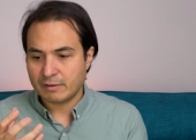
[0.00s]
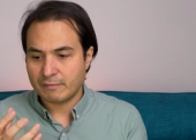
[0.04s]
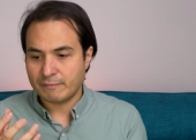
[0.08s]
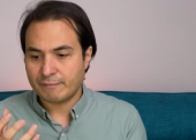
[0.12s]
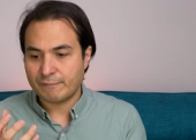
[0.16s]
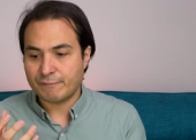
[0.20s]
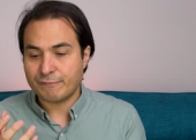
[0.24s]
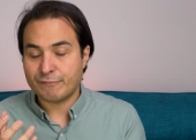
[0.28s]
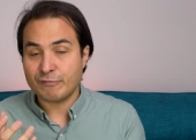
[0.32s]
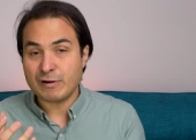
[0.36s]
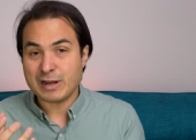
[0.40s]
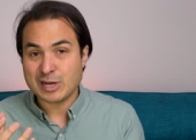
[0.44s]

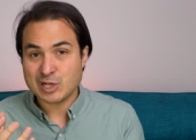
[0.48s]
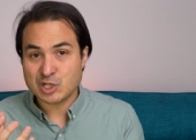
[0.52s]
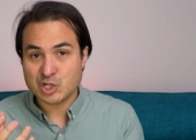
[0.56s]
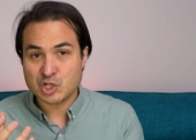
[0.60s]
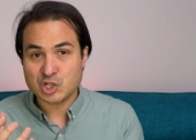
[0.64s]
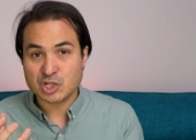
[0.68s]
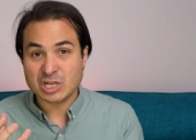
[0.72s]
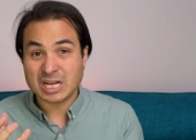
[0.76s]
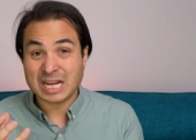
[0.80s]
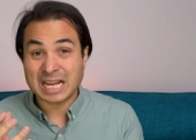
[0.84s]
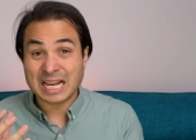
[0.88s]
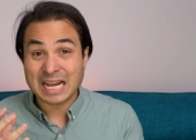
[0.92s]

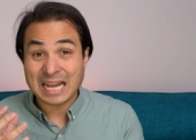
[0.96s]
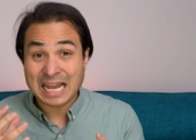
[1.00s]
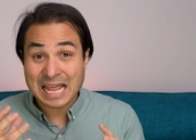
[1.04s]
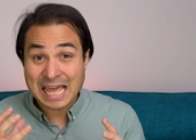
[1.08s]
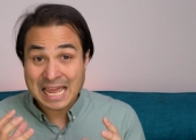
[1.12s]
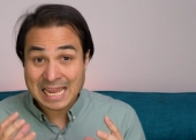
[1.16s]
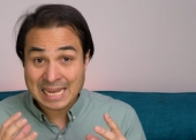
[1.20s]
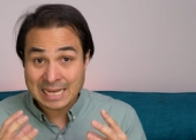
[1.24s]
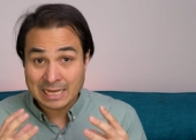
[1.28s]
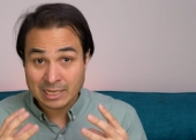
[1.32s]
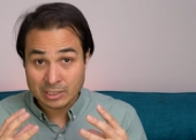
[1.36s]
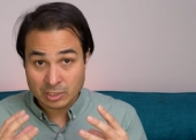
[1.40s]
fresh
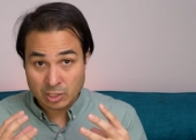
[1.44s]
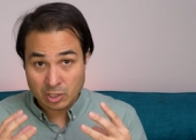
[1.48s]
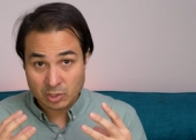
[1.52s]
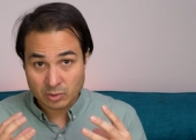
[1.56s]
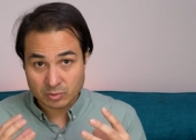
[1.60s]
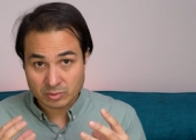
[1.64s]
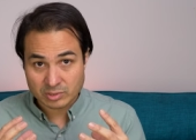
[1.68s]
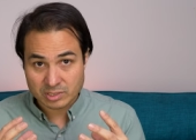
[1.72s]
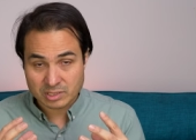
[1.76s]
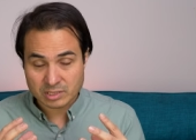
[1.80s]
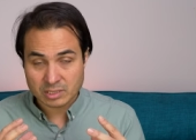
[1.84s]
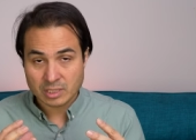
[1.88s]
clay
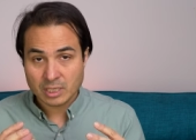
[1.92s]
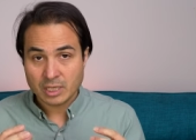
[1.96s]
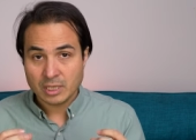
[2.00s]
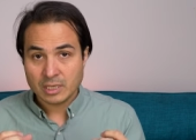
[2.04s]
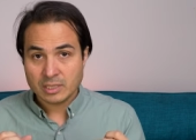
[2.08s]
note.